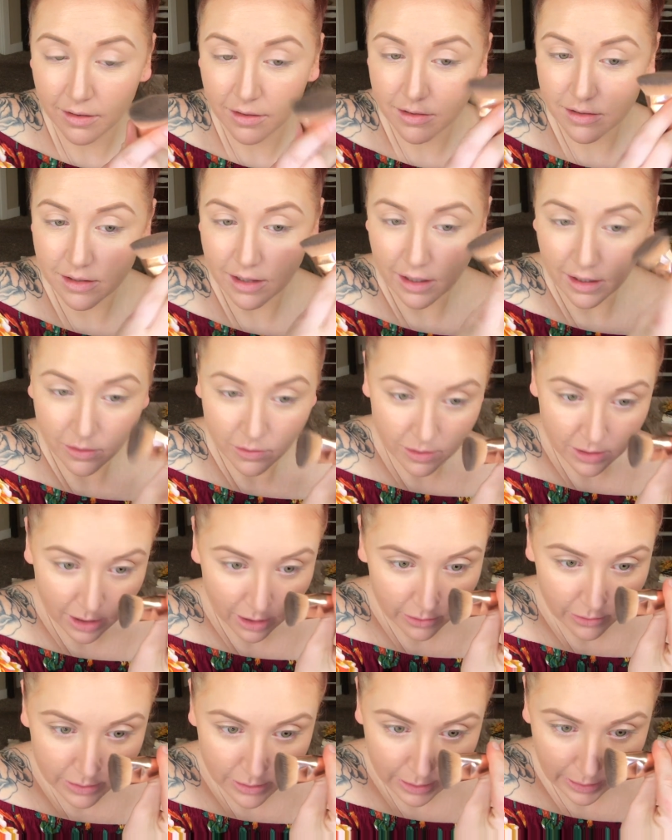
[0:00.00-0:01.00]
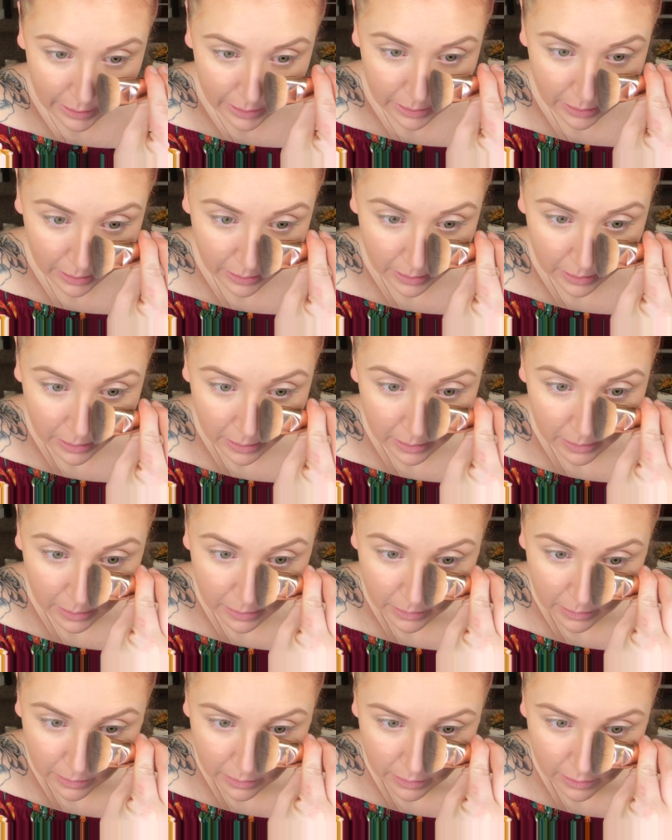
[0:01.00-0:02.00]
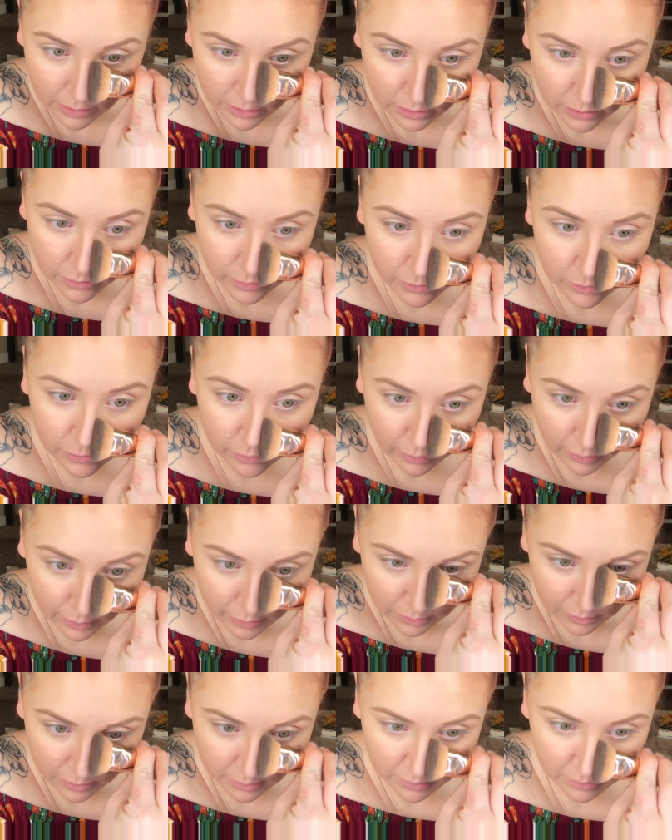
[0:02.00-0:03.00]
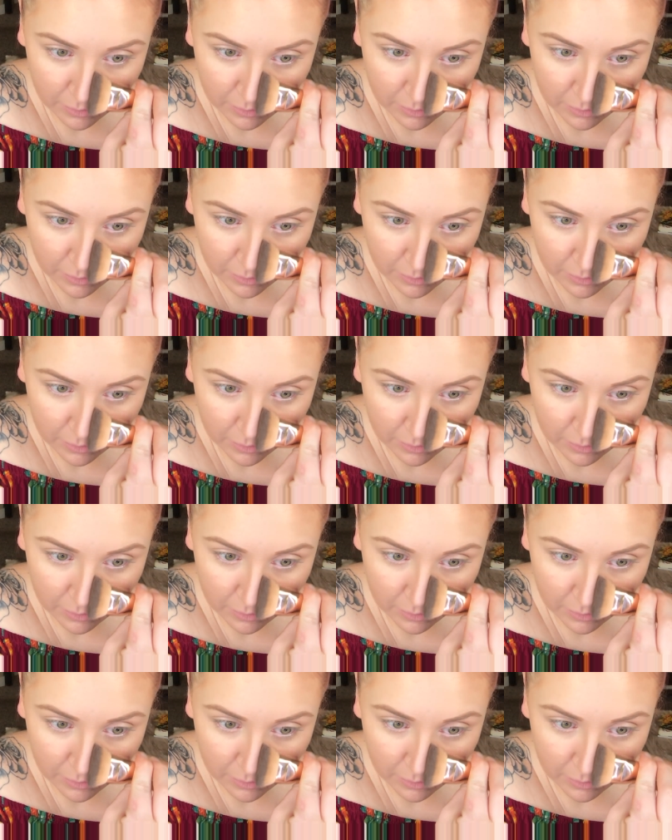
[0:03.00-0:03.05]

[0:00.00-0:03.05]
because I use the other side, and do this side.